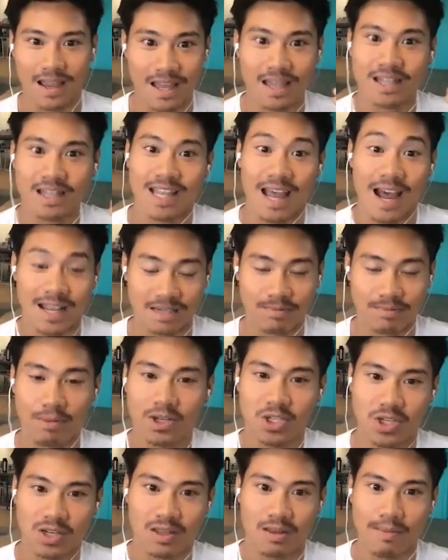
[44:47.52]
It's as
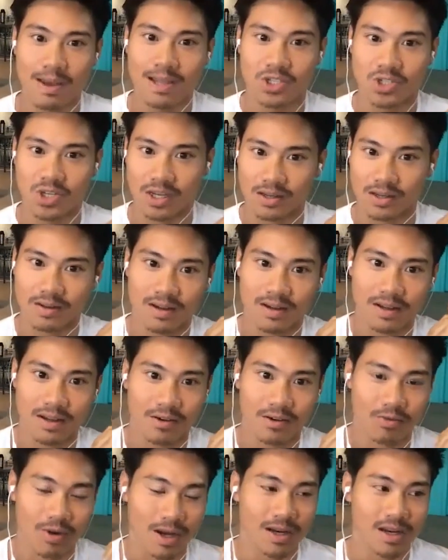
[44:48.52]
much in the messaging,
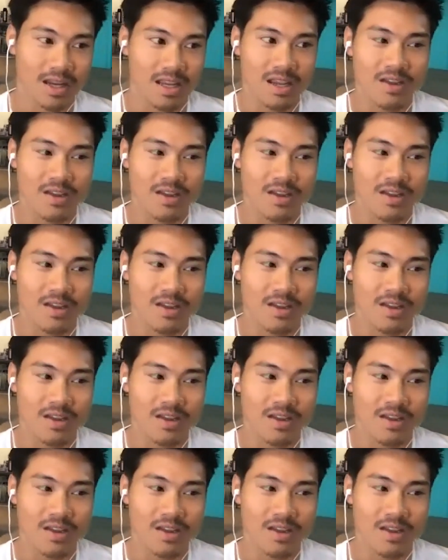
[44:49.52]
right?